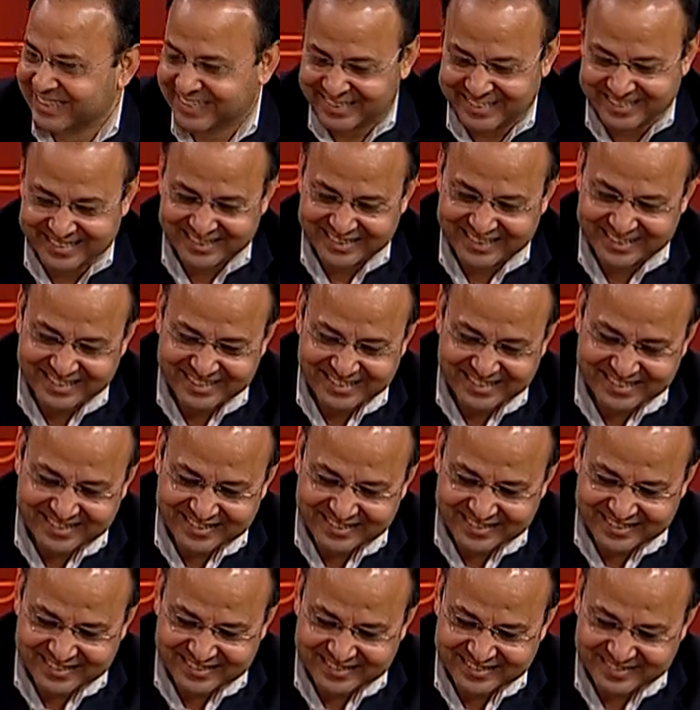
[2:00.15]
But
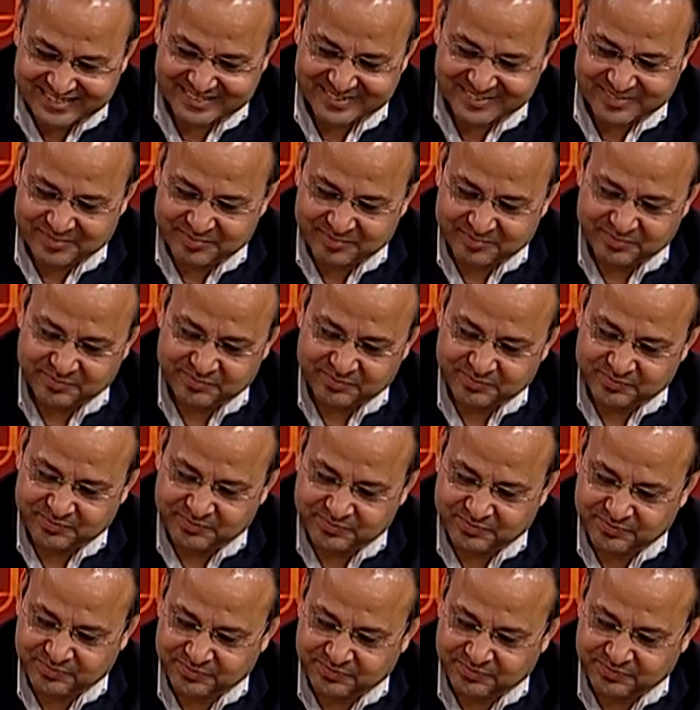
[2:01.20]
one of them is